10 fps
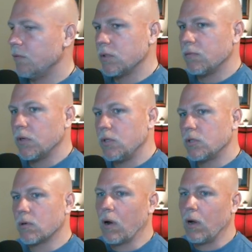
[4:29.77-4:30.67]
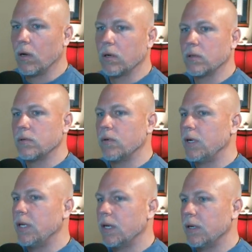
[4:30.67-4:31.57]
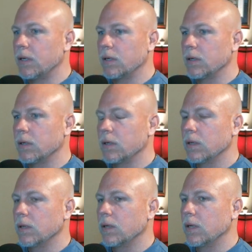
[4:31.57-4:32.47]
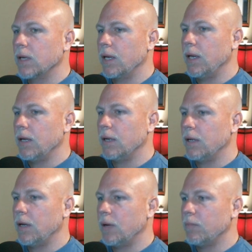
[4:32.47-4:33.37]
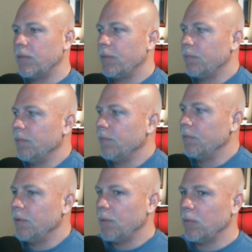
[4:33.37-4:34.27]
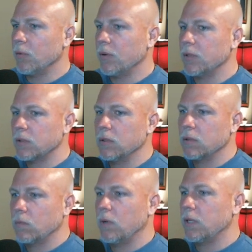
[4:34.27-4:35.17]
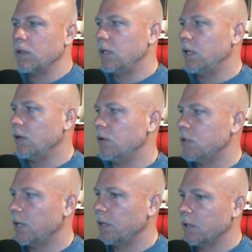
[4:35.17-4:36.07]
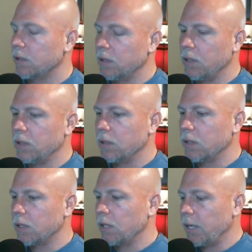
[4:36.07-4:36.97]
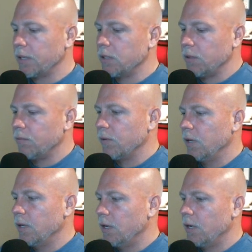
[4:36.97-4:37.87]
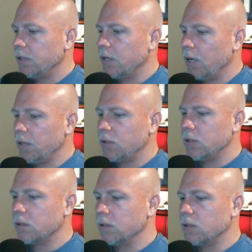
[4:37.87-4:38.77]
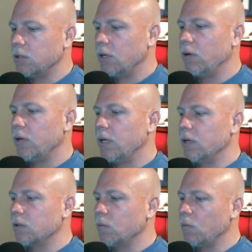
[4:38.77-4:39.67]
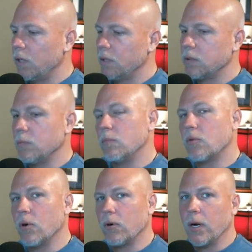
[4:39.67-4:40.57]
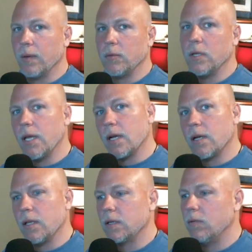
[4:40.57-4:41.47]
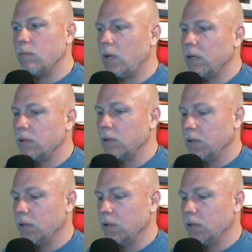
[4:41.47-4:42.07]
It's very strong. It's very yang. And, remember, this is what the energetic, the collective unconscious is showing us what has been programmed in that collective mind.